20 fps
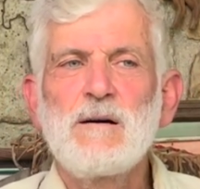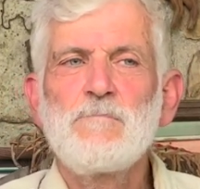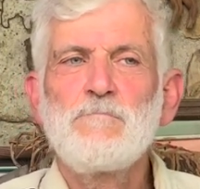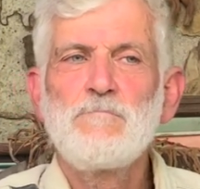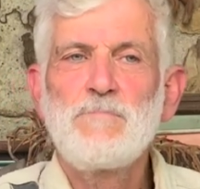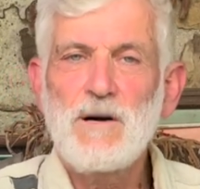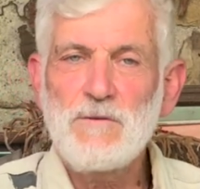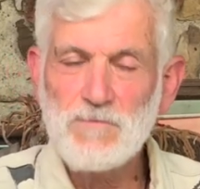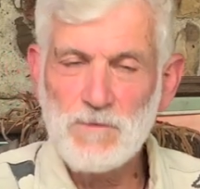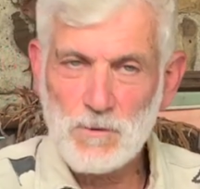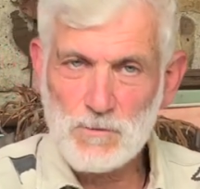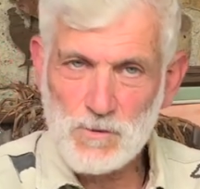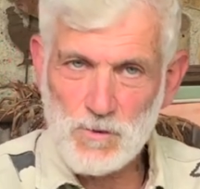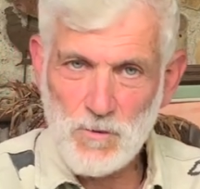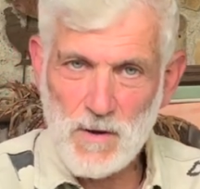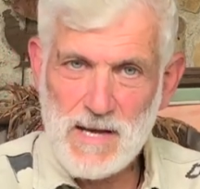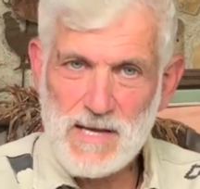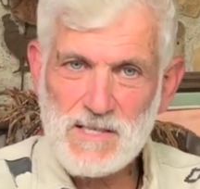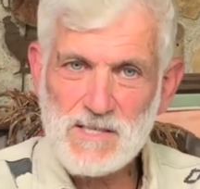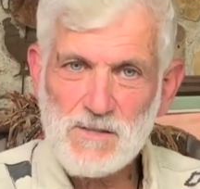Buffalo
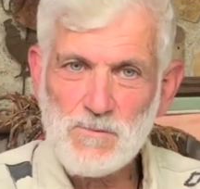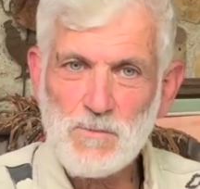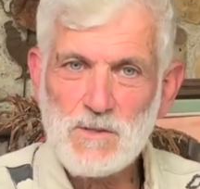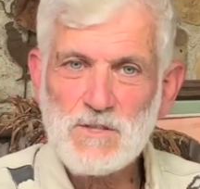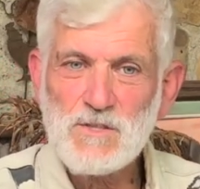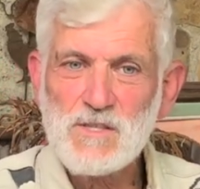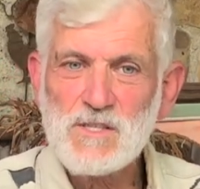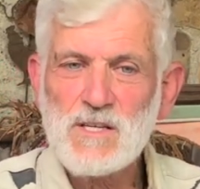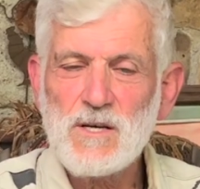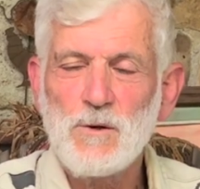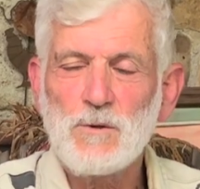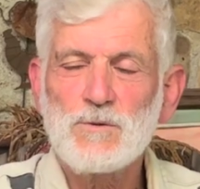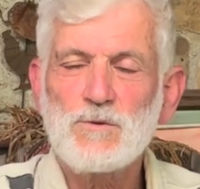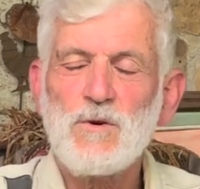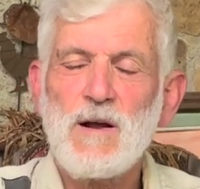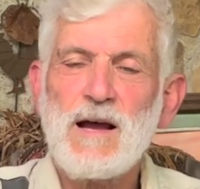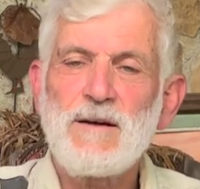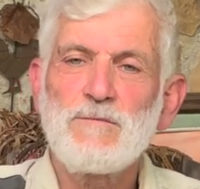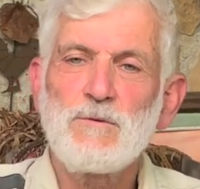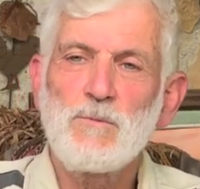Trace, which is the old
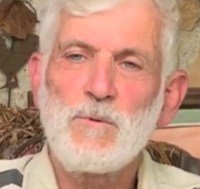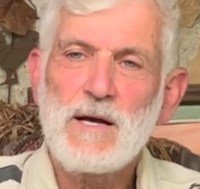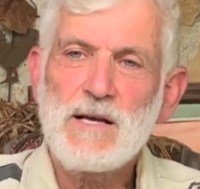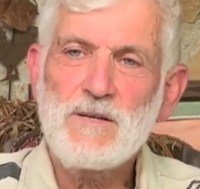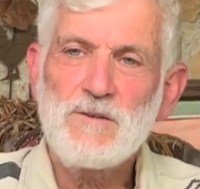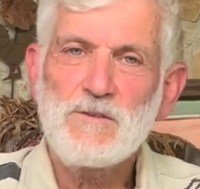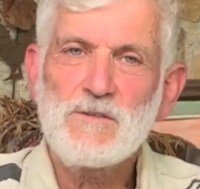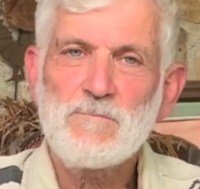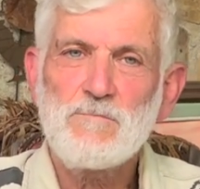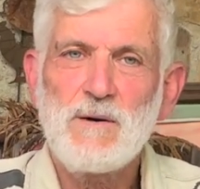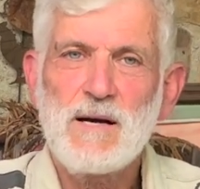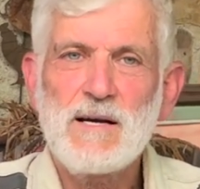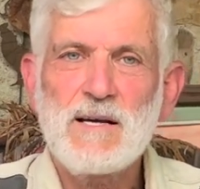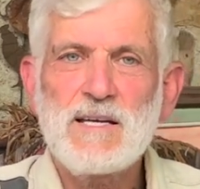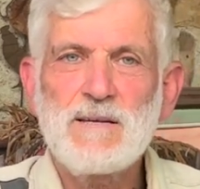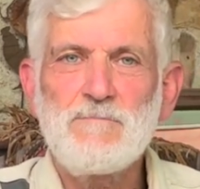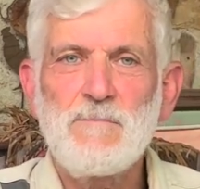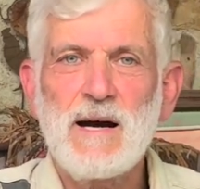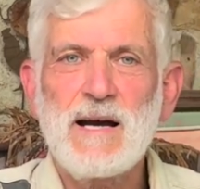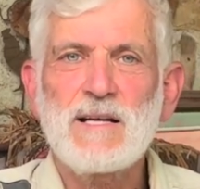travel way used
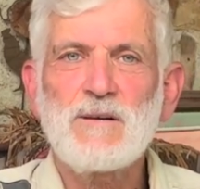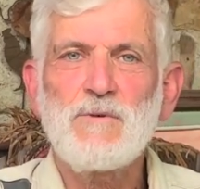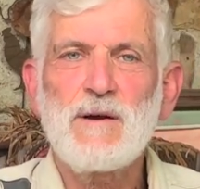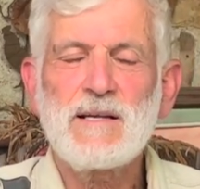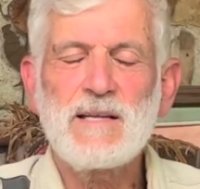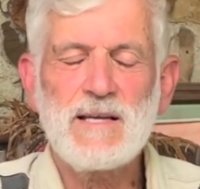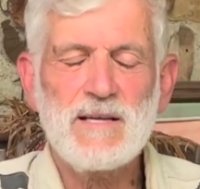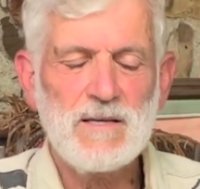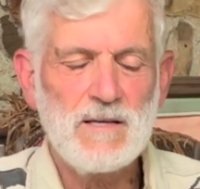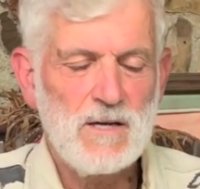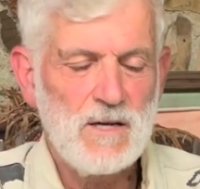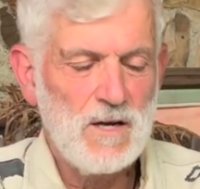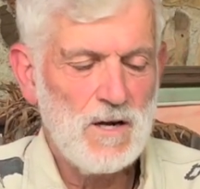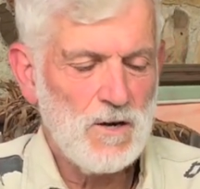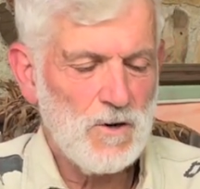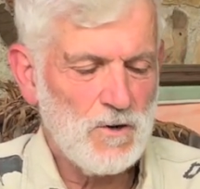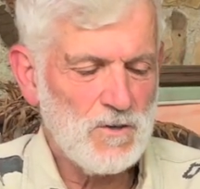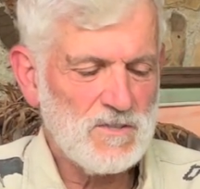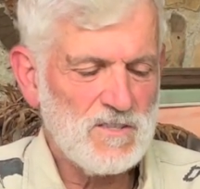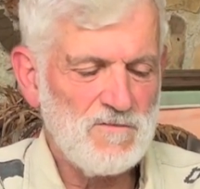by migrating
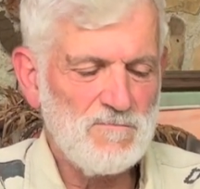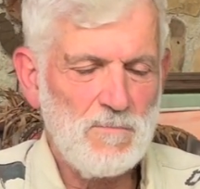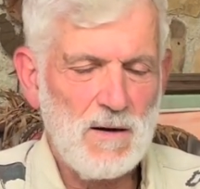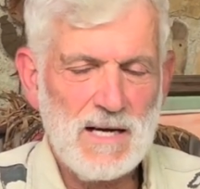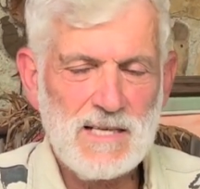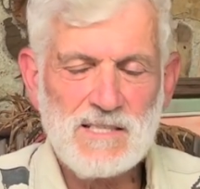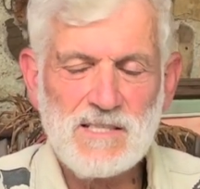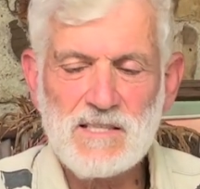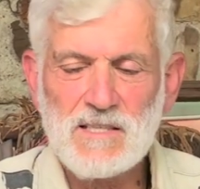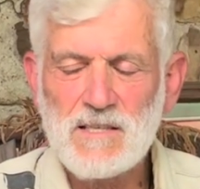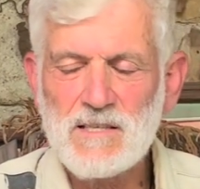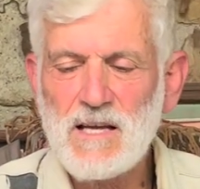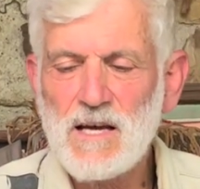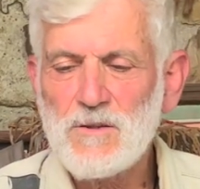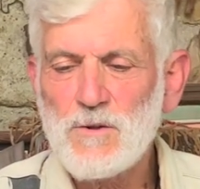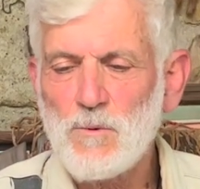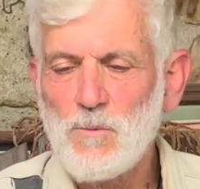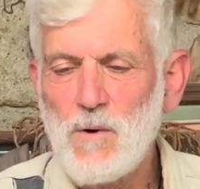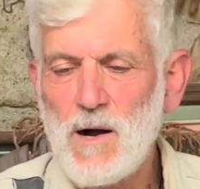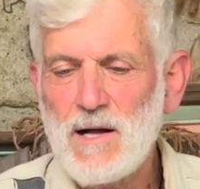herds of bison and
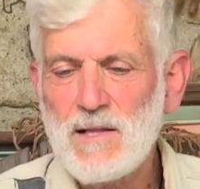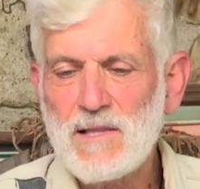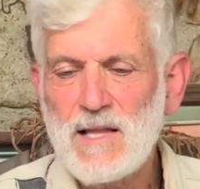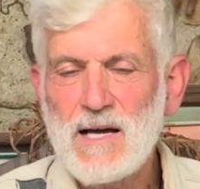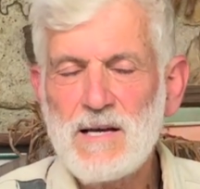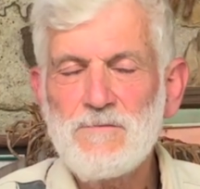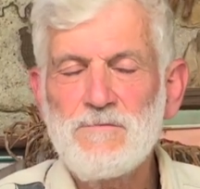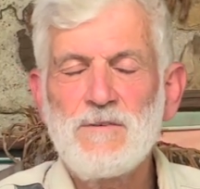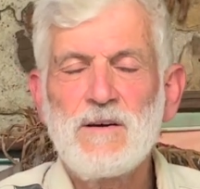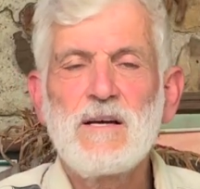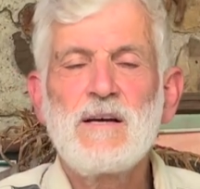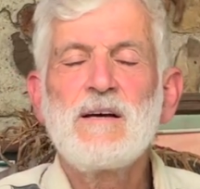other wildlife